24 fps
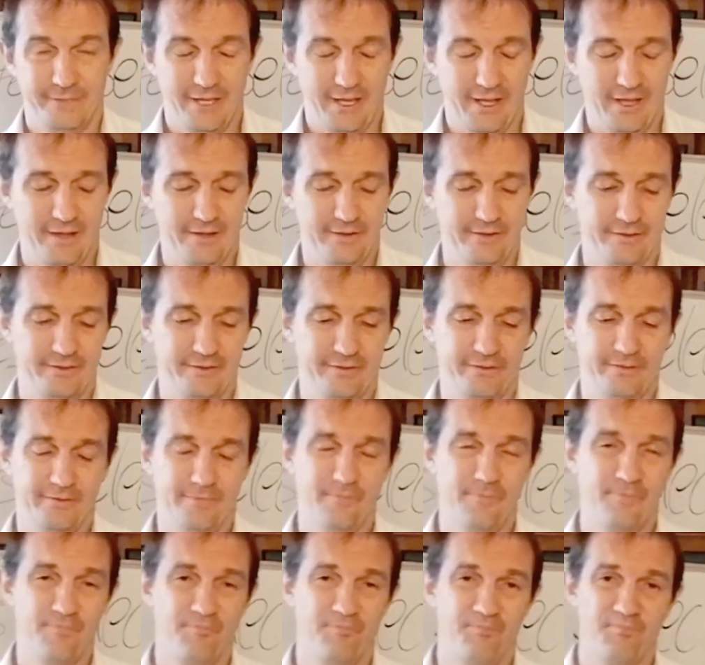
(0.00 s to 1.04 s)
Okay?
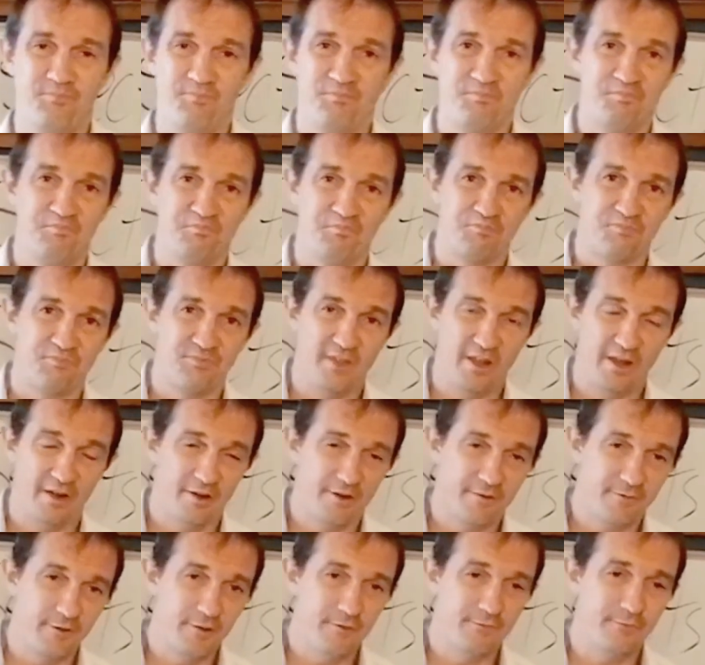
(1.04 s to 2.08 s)

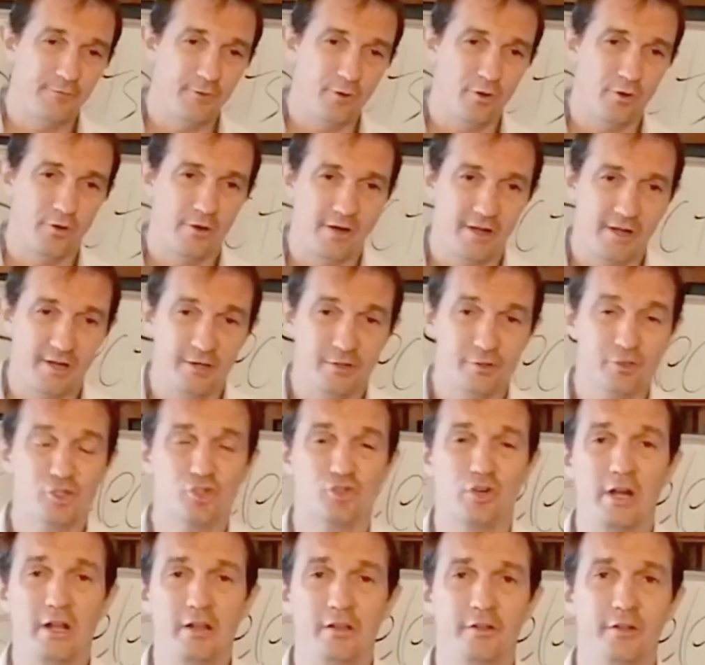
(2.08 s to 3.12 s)
Now, if you're
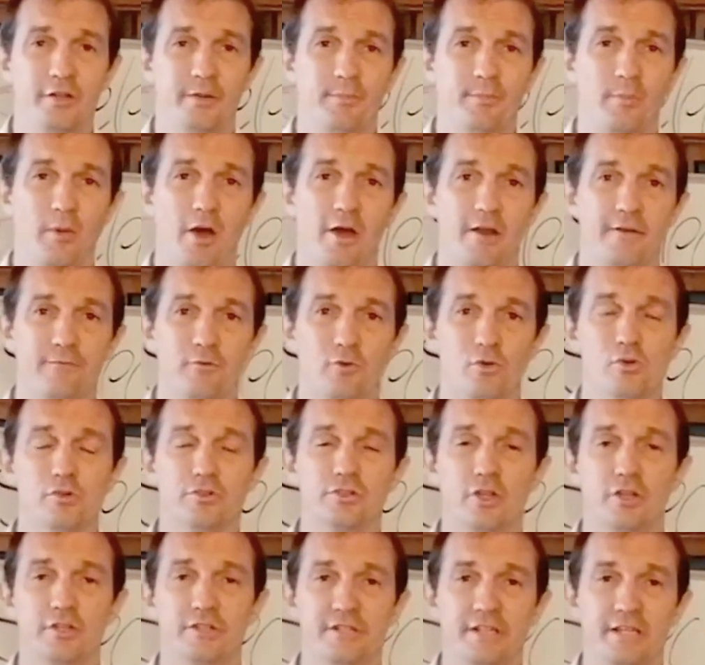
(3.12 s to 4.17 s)
Australian, you might have
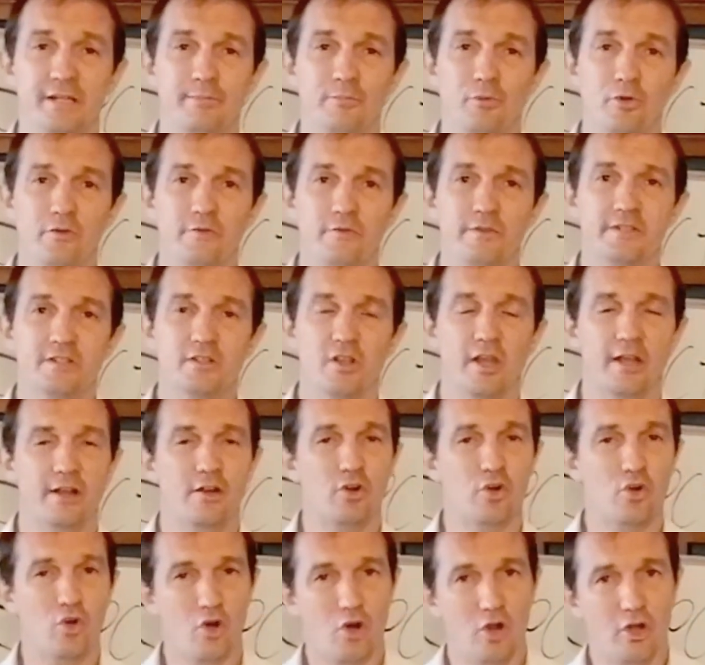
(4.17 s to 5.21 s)
also seen movies
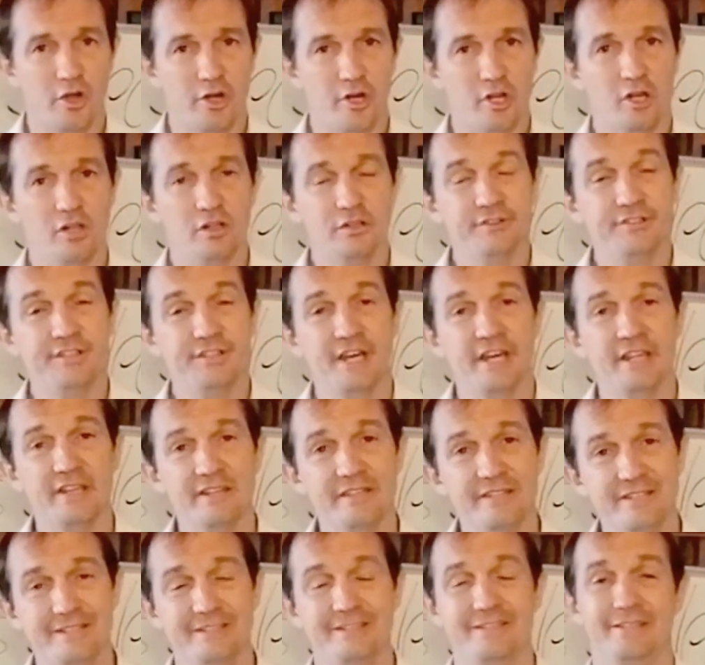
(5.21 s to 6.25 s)
like Crocodile
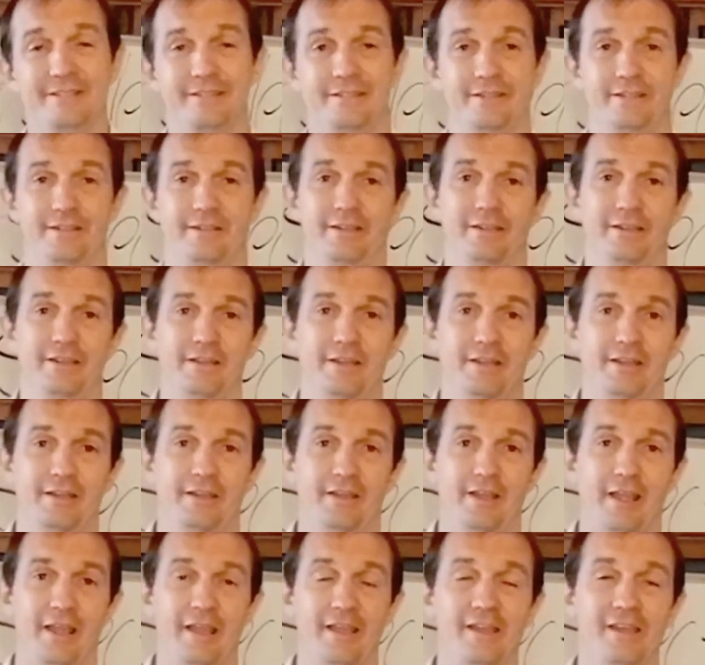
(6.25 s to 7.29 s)
Dundee.
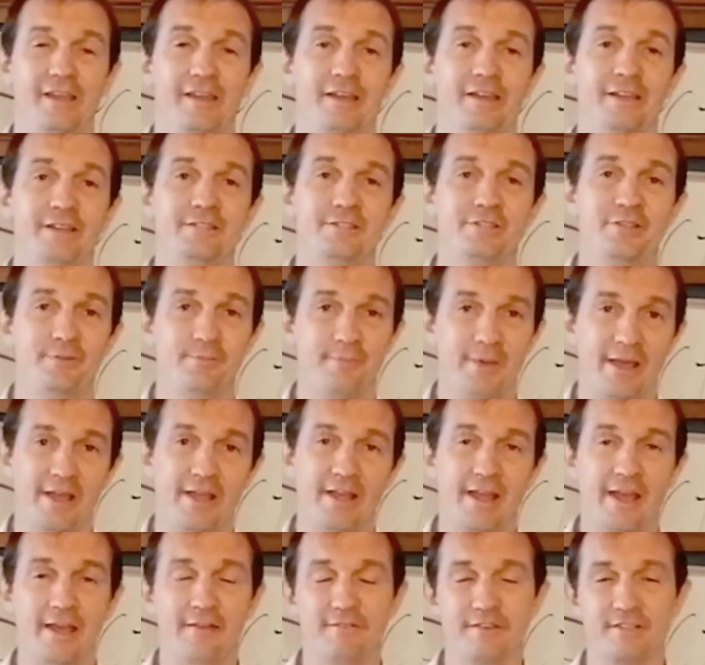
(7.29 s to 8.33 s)
And you
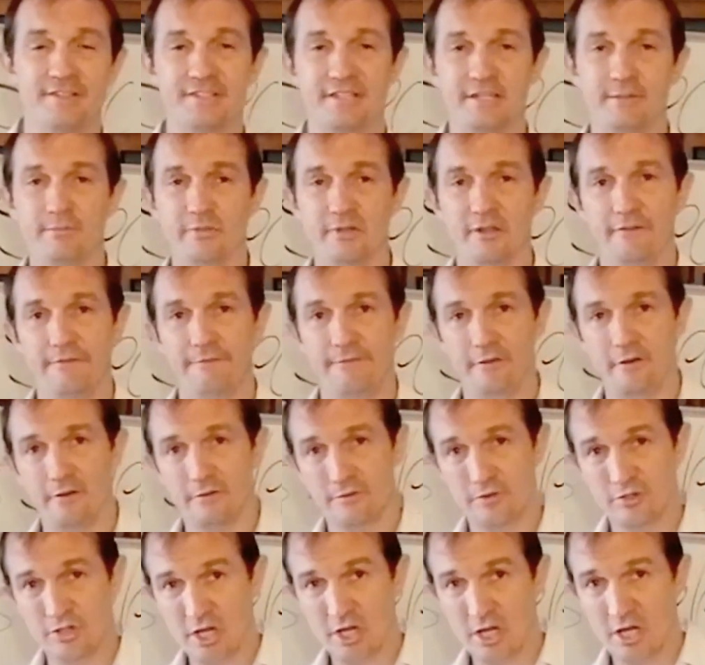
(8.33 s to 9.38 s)
may have a similar
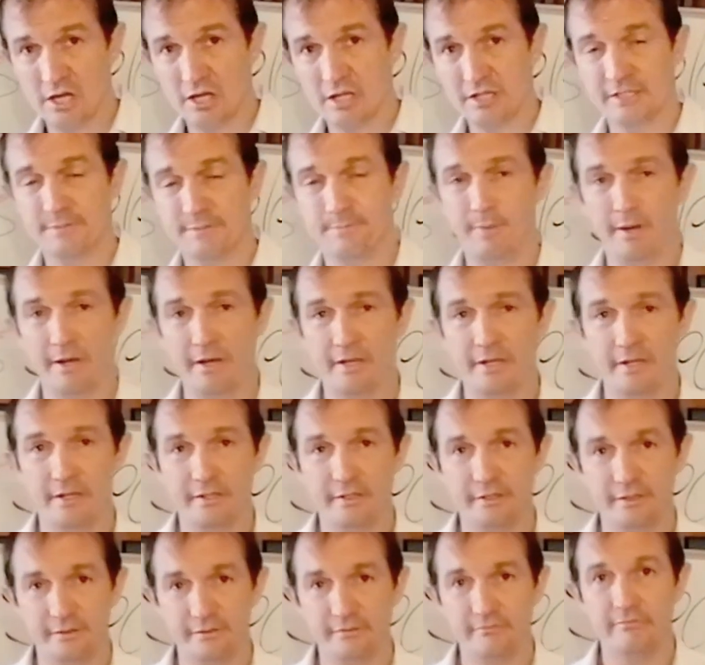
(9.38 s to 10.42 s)
fear of sharks, but
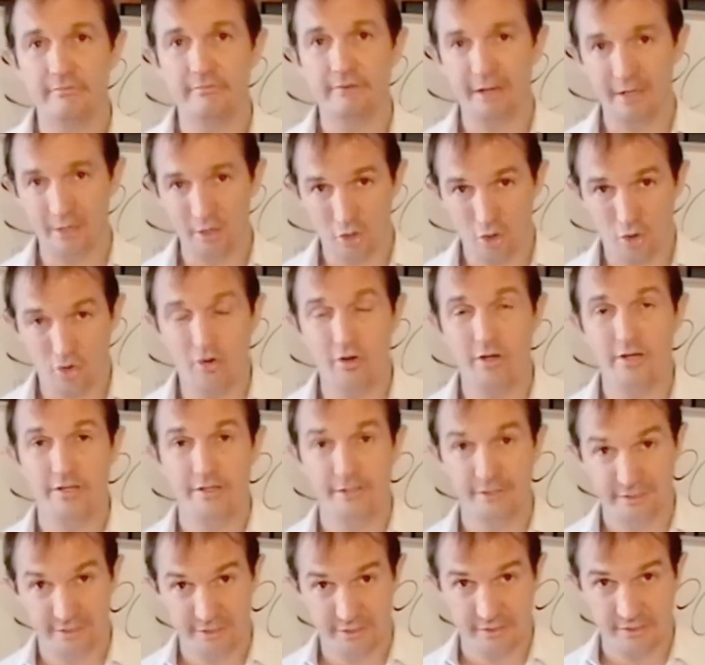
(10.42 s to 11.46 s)
in
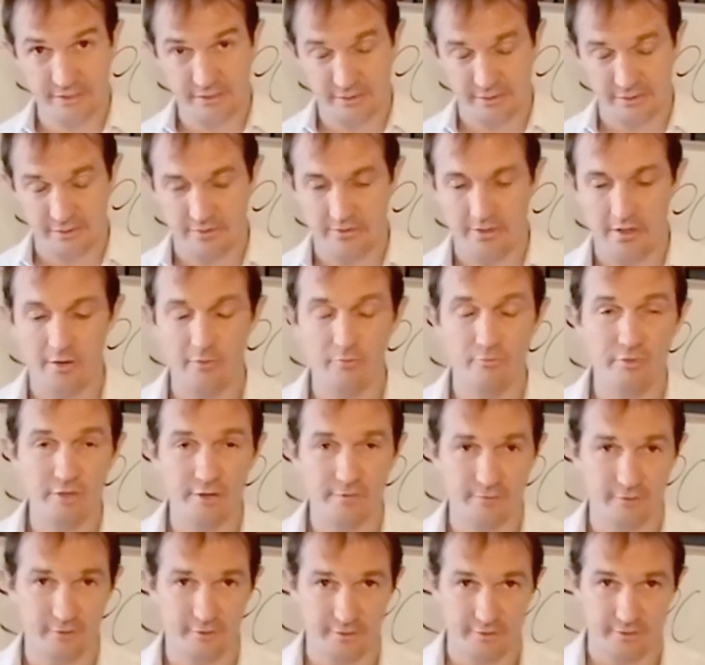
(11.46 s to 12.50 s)
creeks and
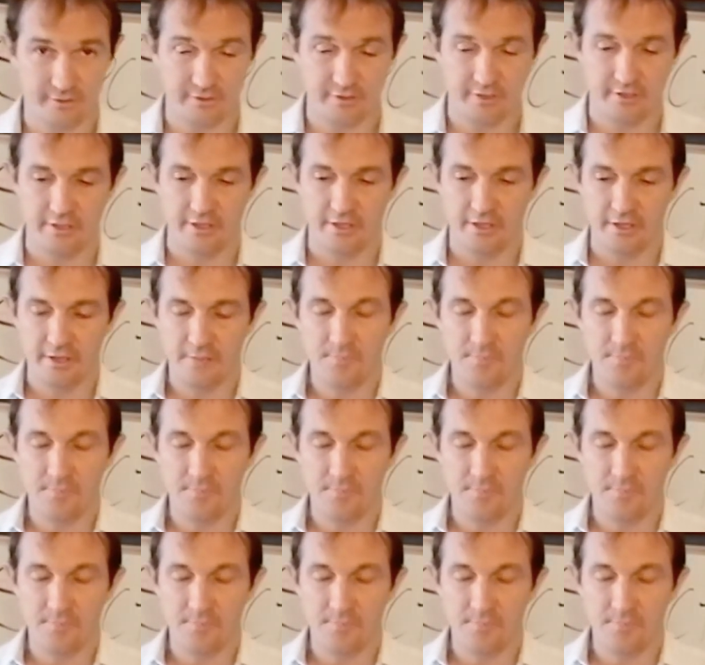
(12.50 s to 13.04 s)
rivers.